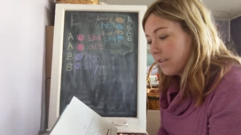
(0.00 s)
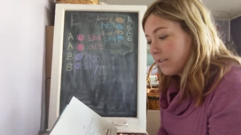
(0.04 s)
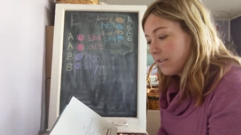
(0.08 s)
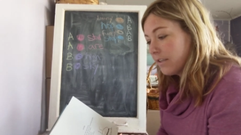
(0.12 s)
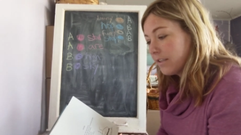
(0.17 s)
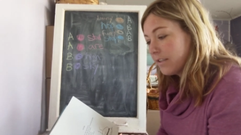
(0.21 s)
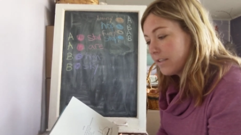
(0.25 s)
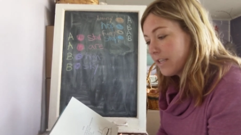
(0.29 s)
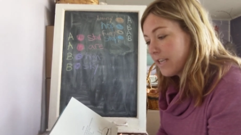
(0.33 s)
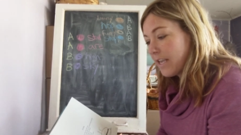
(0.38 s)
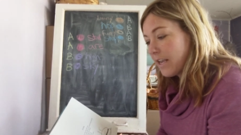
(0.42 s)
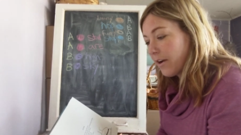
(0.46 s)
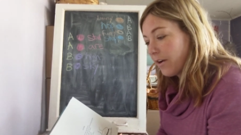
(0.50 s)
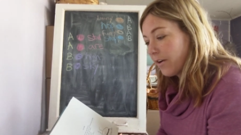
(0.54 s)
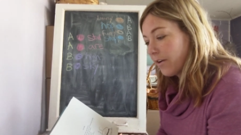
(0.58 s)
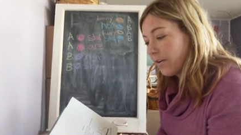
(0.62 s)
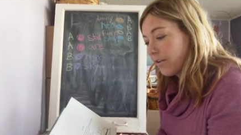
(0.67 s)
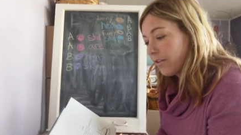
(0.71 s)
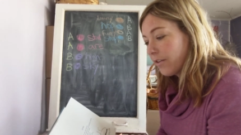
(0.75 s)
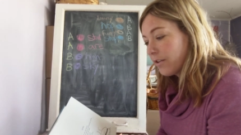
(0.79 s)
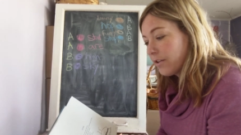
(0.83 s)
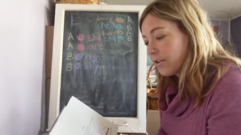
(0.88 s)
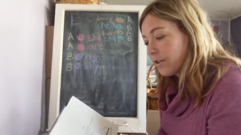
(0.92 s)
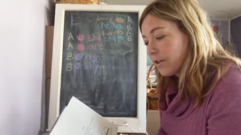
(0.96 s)
Does the
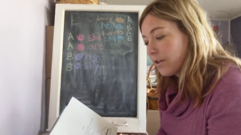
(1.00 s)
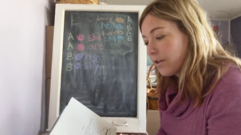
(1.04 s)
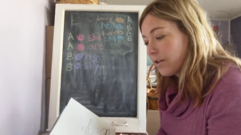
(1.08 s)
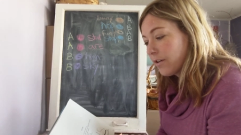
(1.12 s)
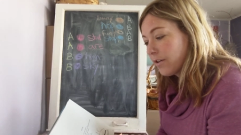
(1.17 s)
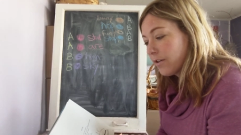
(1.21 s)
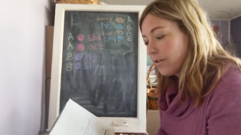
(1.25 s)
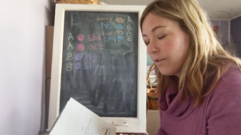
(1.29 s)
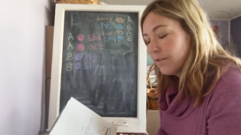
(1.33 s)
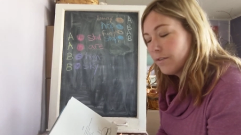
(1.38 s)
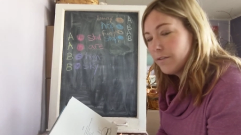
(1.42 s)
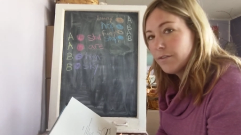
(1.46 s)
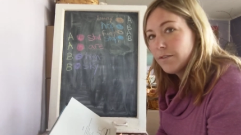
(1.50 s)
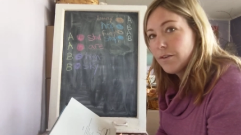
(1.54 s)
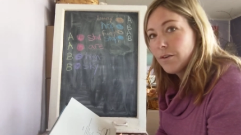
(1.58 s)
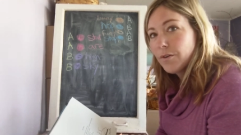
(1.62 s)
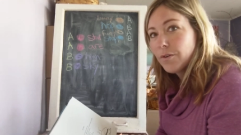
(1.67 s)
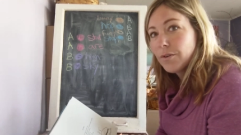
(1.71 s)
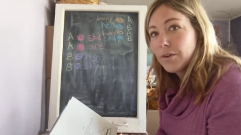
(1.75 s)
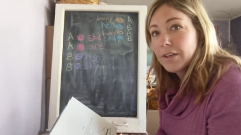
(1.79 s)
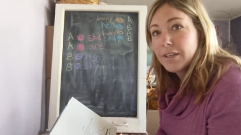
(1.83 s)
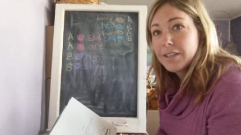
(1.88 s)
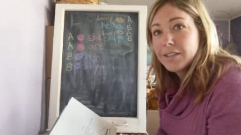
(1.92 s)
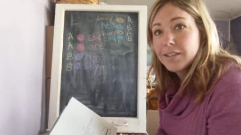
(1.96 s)
earth turn
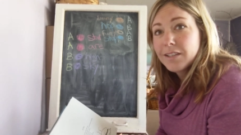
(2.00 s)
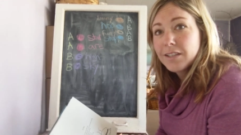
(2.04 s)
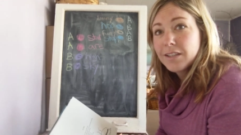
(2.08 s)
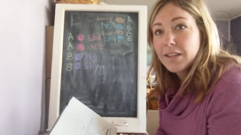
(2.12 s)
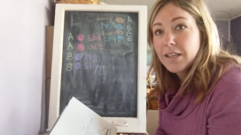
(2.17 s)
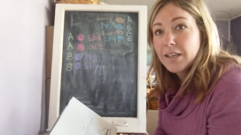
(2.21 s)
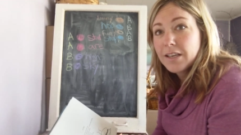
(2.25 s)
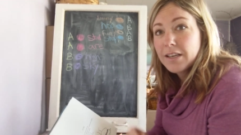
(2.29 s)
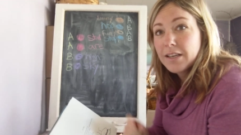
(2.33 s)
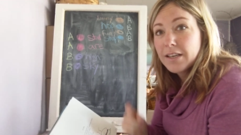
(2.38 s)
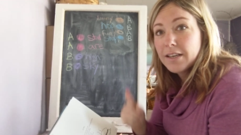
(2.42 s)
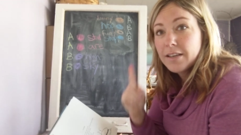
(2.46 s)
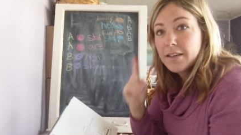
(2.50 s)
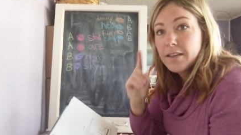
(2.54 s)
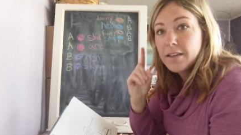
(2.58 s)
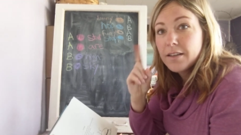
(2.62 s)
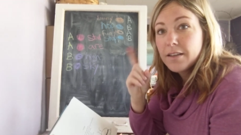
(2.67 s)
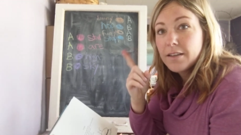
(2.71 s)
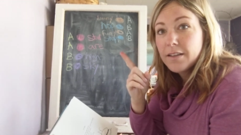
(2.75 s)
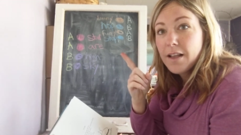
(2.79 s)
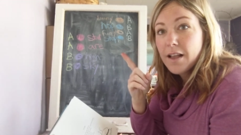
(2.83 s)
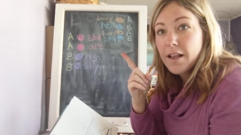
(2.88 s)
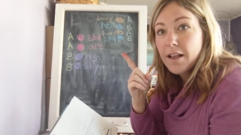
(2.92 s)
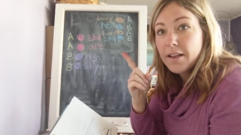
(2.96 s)
or is it the
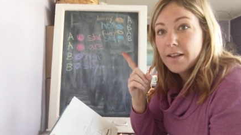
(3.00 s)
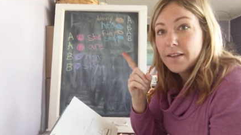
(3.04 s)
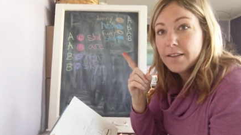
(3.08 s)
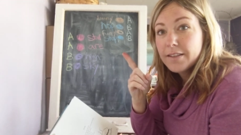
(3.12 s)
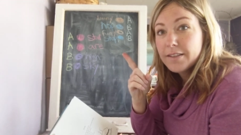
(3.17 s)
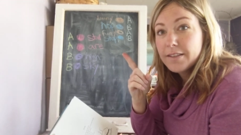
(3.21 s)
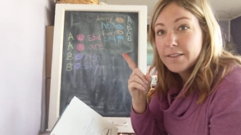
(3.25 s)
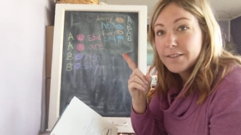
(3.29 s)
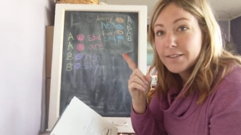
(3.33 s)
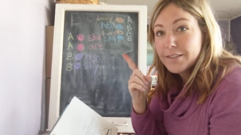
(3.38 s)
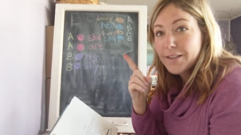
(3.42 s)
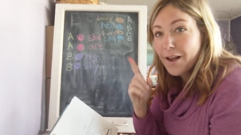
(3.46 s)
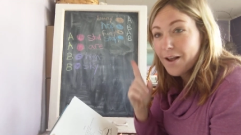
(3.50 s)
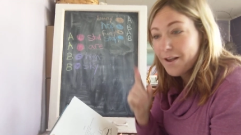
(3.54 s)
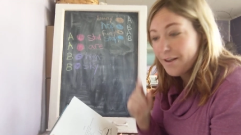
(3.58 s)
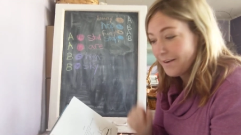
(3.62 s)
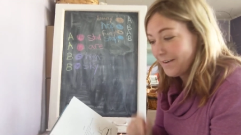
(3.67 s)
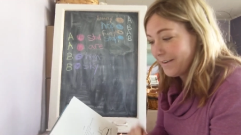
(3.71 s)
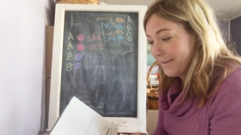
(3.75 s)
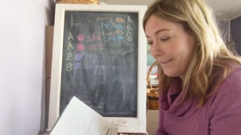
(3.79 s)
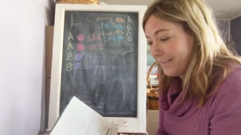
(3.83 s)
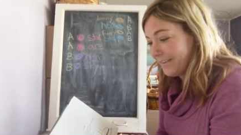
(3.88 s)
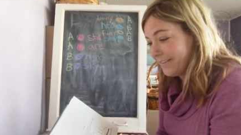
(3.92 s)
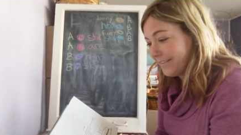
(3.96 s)

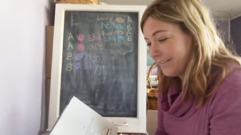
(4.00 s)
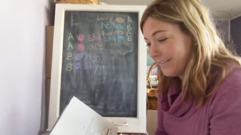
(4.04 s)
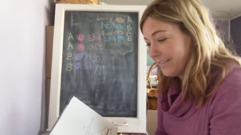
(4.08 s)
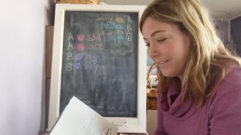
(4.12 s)
sun?